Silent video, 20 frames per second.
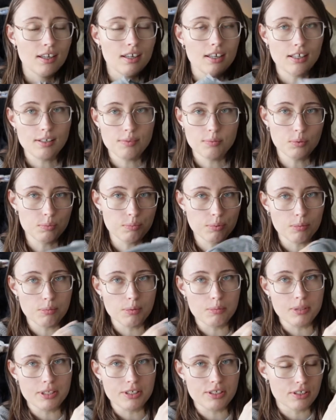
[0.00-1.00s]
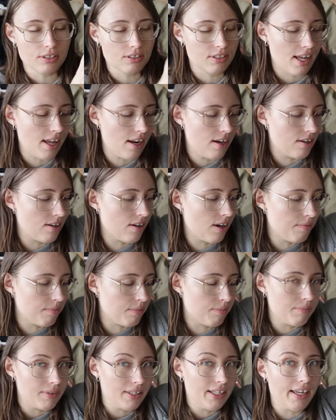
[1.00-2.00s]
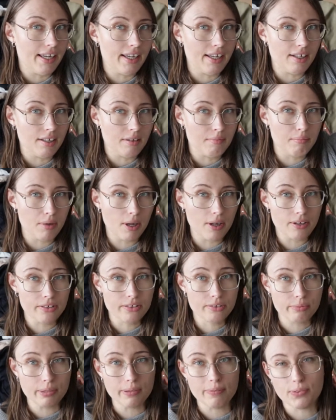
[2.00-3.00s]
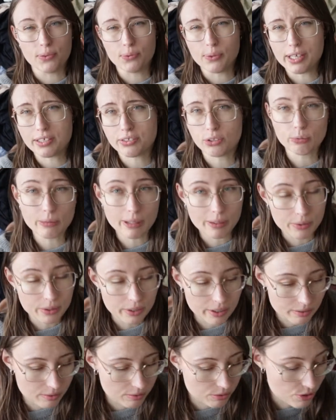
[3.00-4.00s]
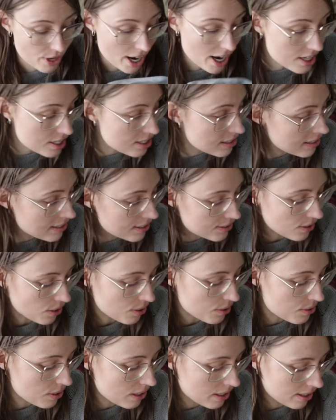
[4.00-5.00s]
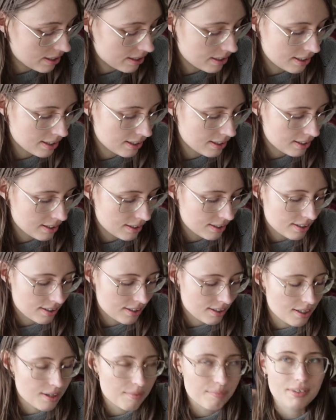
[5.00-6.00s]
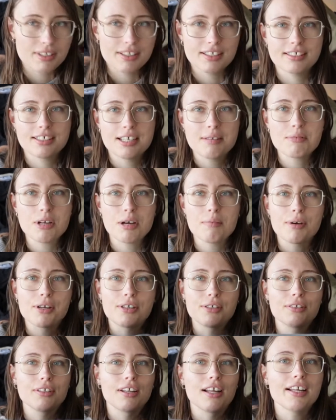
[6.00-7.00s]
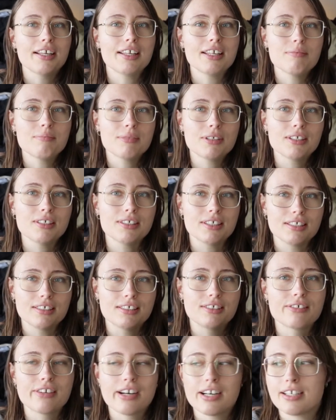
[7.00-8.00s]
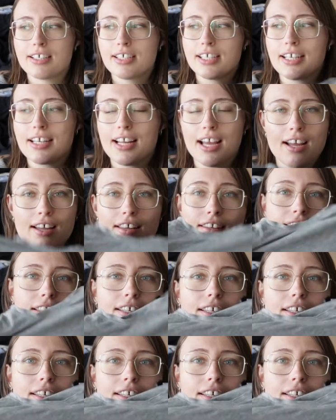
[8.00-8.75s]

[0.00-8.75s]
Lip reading: it will probably just end up being burned with the rest of our trash, so, but at the same time I don't like it because it's stretchy and